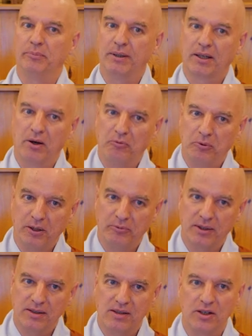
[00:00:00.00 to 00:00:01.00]
Become one
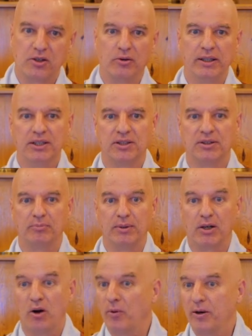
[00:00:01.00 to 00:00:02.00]
with the situation.
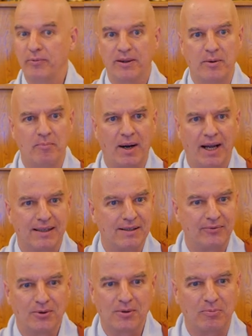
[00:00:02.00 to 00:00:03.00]
Become one with the minds
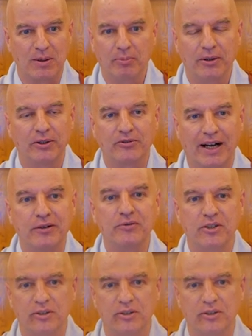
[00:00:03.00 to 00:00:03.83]
of those people around